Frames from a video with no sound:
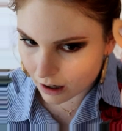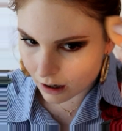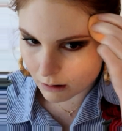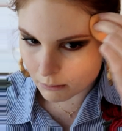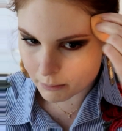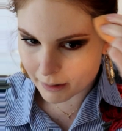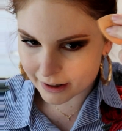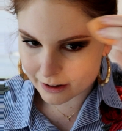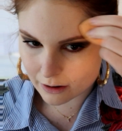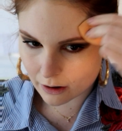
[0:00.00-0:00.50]

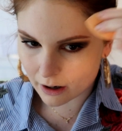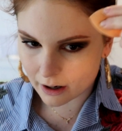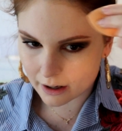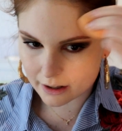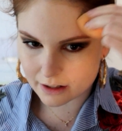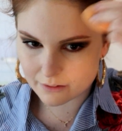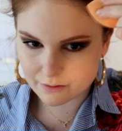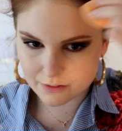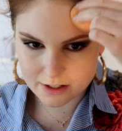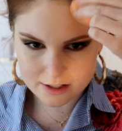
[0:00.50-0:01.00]
Oh my
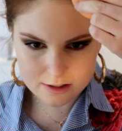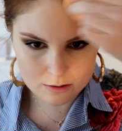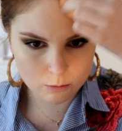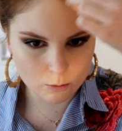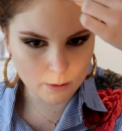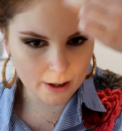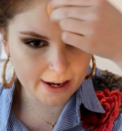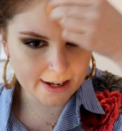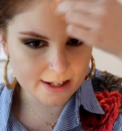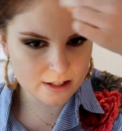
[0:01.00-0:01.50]
god, if this
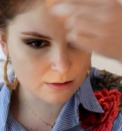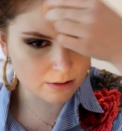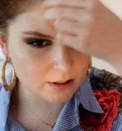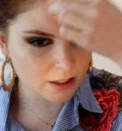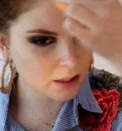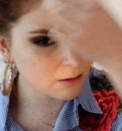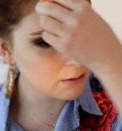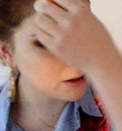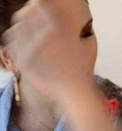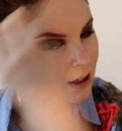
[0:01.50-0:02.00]
wears
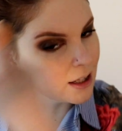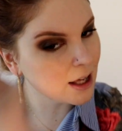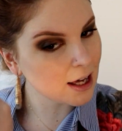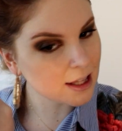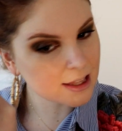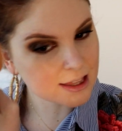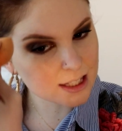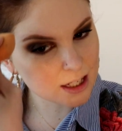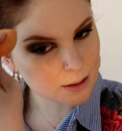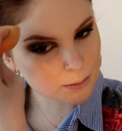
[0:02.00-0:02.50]
really well,
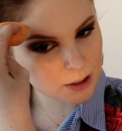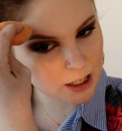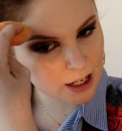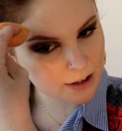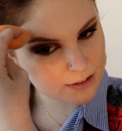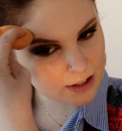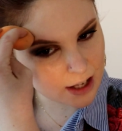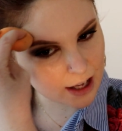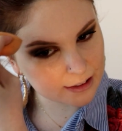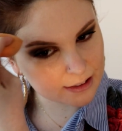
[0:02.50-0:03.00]
I think I'm gonna
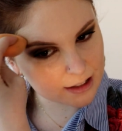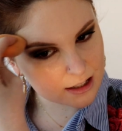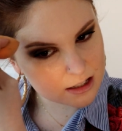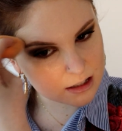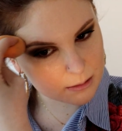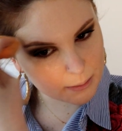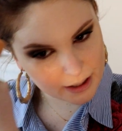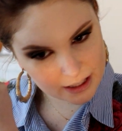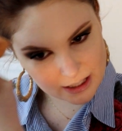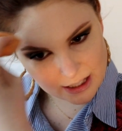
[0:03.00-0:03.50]
have to add this
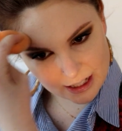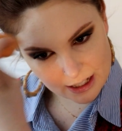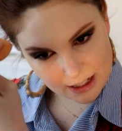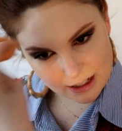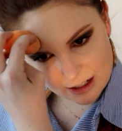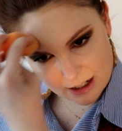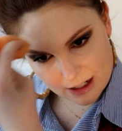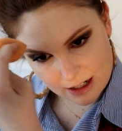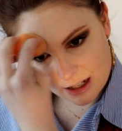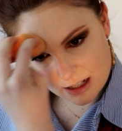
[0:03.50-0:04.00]
to my
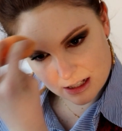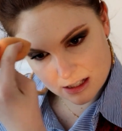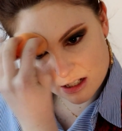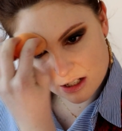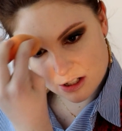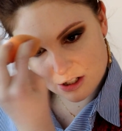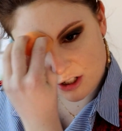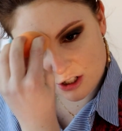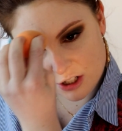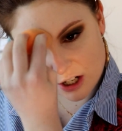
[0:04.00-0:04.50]
kit. It is
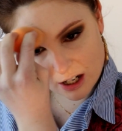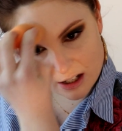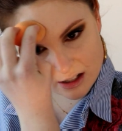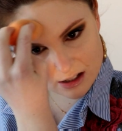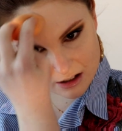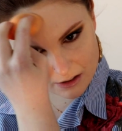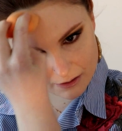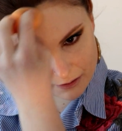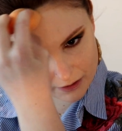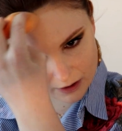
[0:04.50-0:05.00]

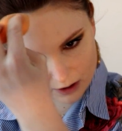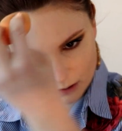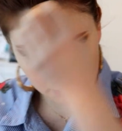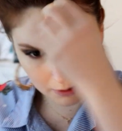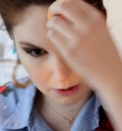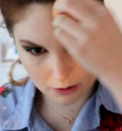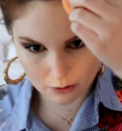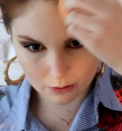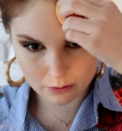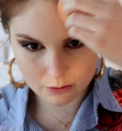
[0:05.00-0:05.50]
just
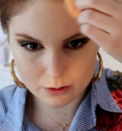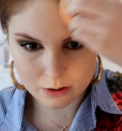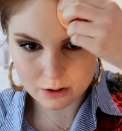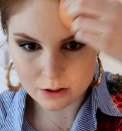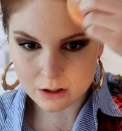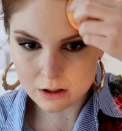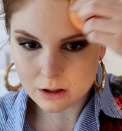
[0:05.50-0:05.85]
phenomenal.